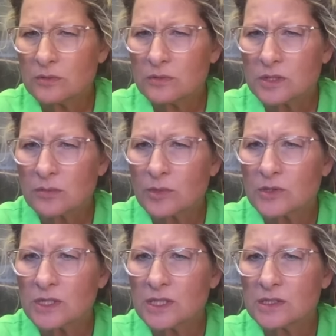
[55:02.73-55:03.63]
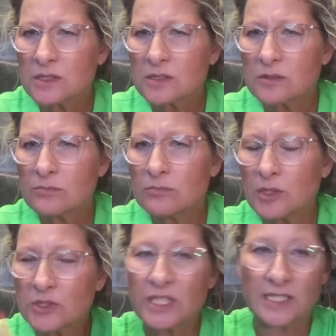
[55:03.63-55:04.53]
Is it a Maltese?
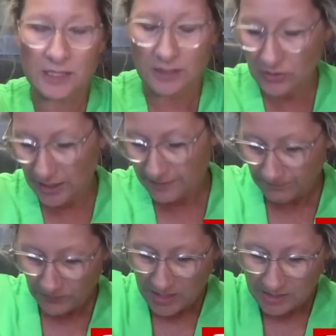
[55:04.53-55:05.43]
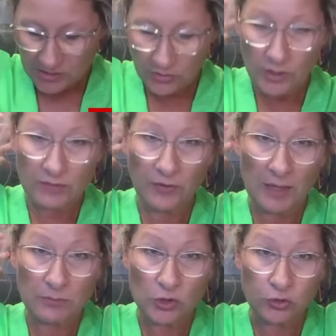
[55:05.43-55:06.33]
Maltese. Okay. So if
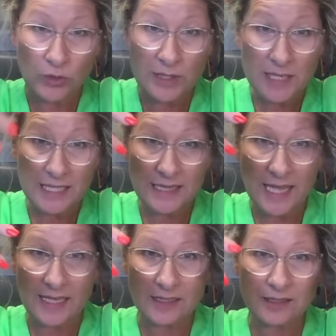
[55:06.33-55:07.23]
I'm trimming that,